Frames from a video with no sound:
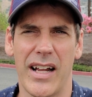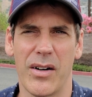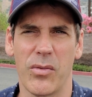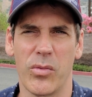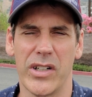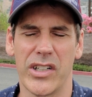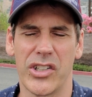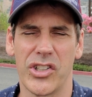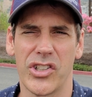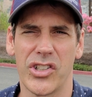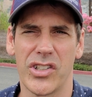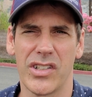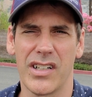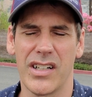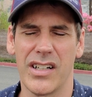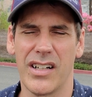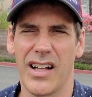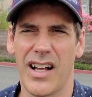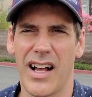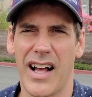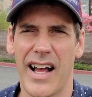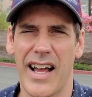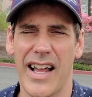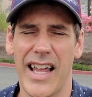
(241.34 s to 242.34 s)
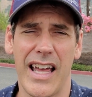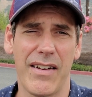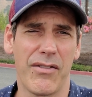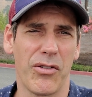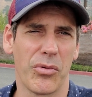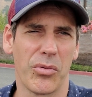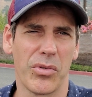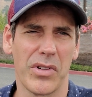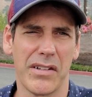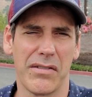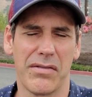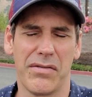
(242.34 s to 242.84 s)
which I
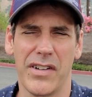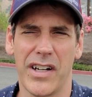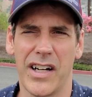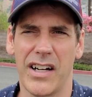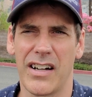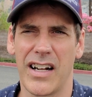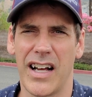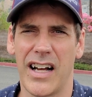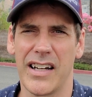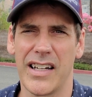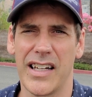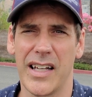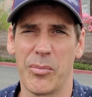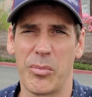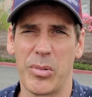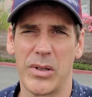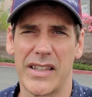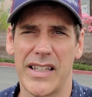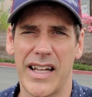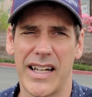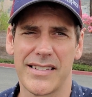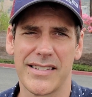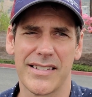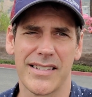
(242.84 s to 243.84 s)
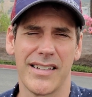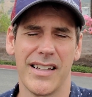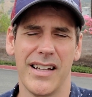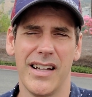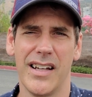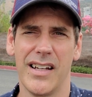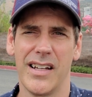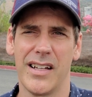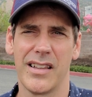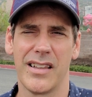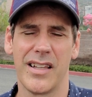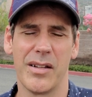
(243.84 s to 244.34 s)
haven't really figured out yet, but that's
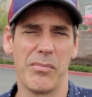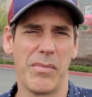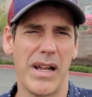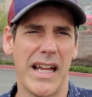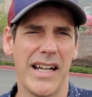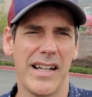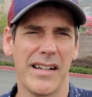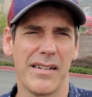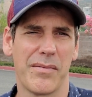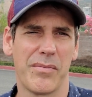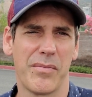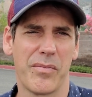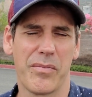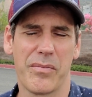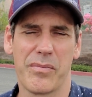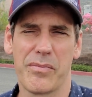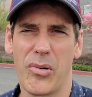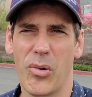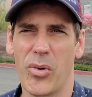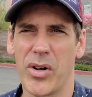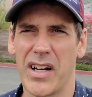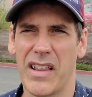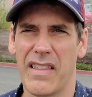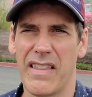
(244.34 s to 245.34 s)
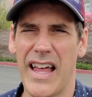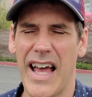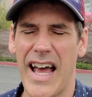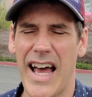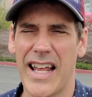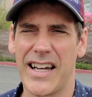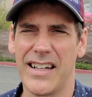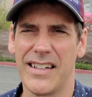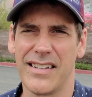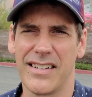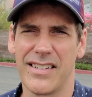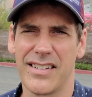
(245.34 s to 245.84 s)
the main point of
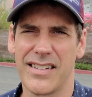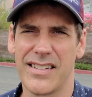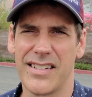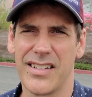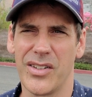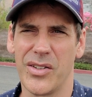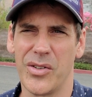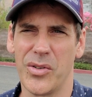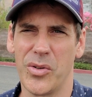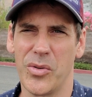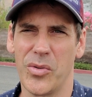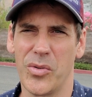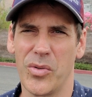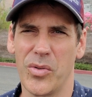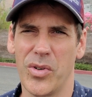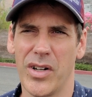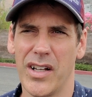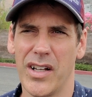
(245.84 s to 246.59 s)
that is to